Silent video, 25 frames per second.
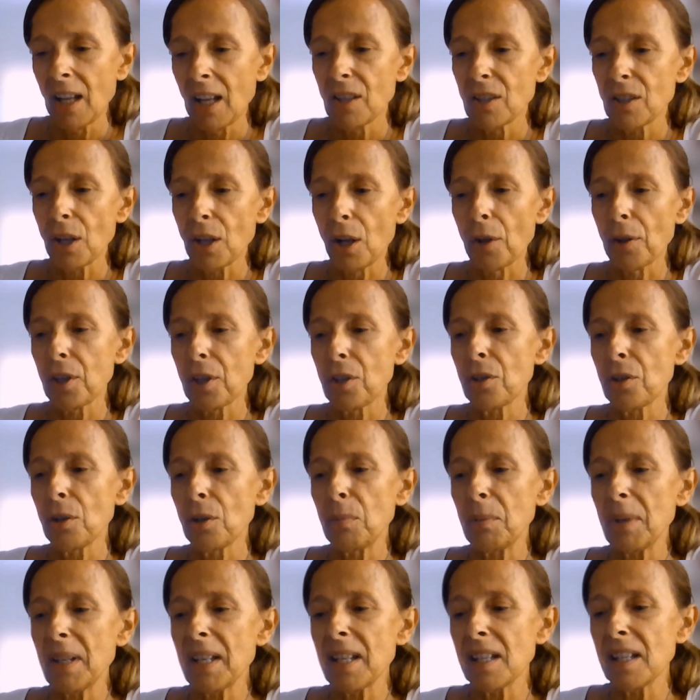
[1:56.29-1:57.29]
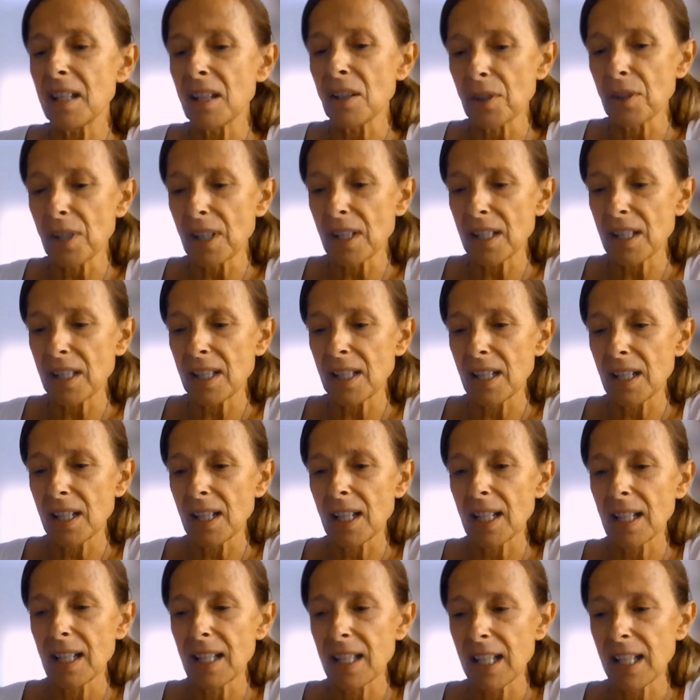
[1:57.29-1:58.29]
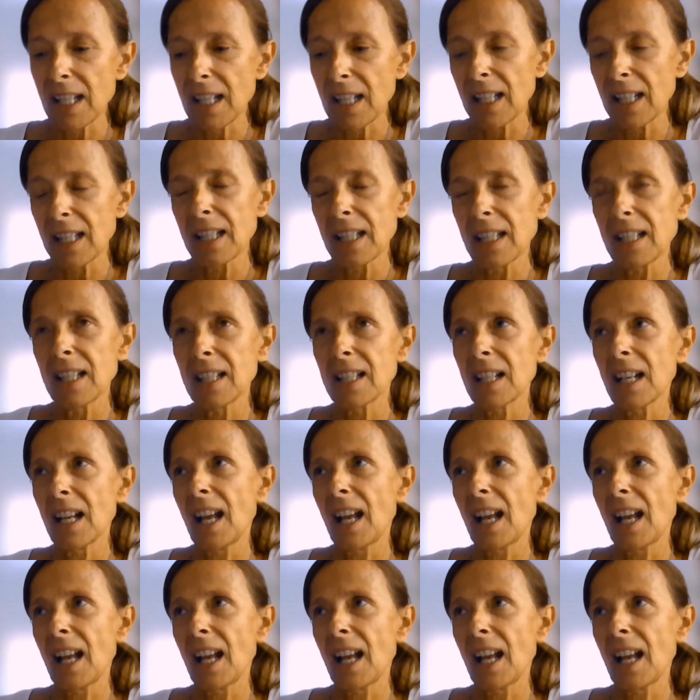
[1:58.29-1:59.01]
So they should be seriously considered